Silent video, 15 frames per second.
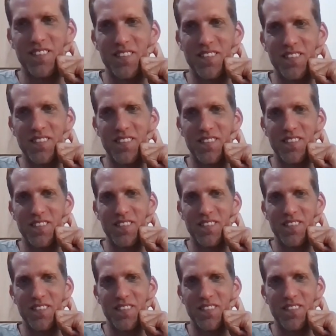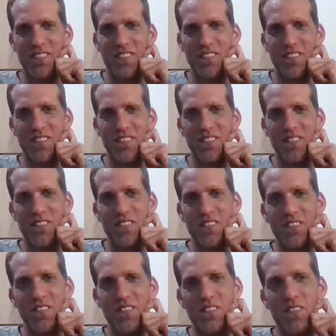Um, and by no means
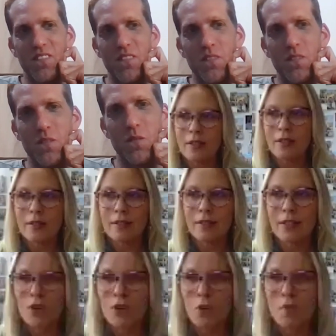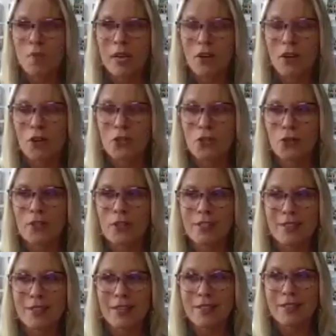are we trying to, make our
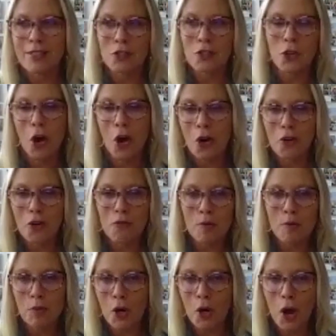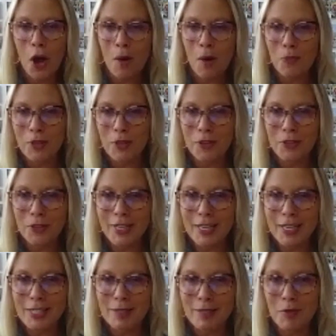students the star of the prom with their
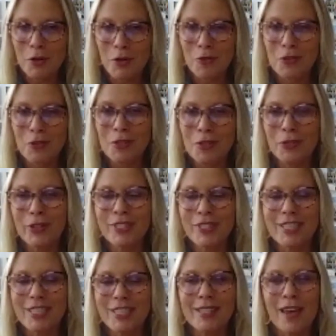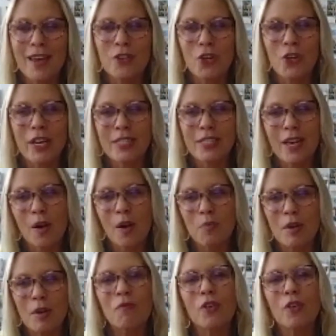dance moves. We're just trying to
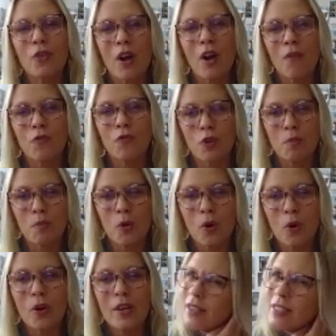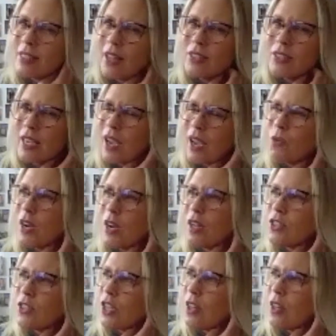help them feel comfortable. It sounds like I
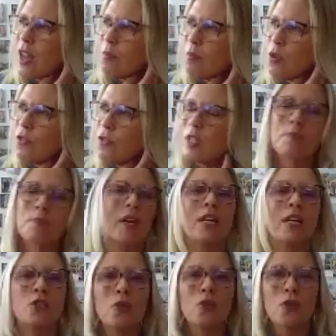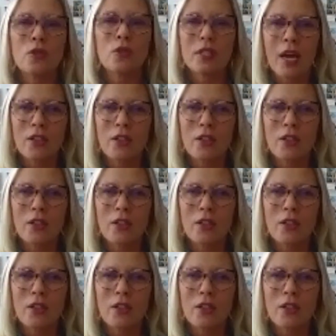watch a lot of movies, but I do use